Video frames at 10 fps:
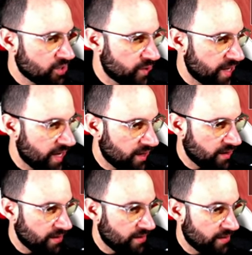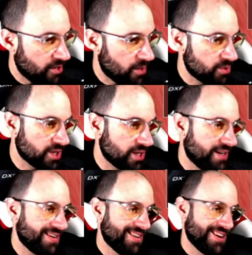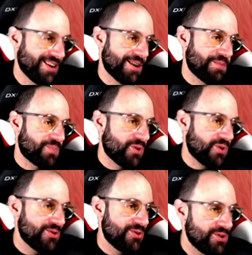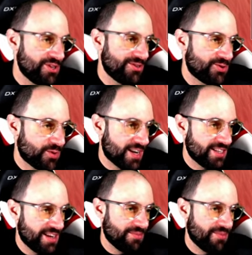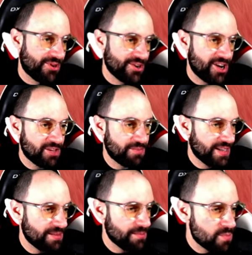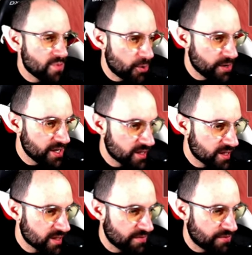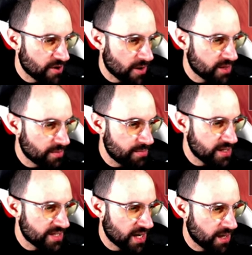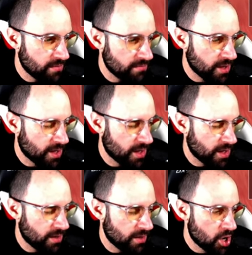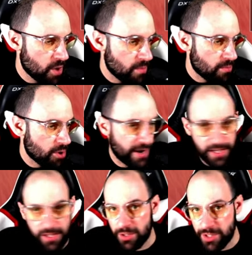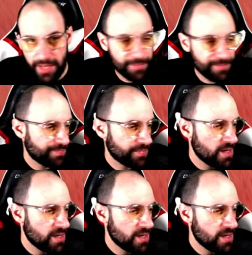today, obviously, you need to trust them or not, but Maurice from the Big Time uh, moderators team,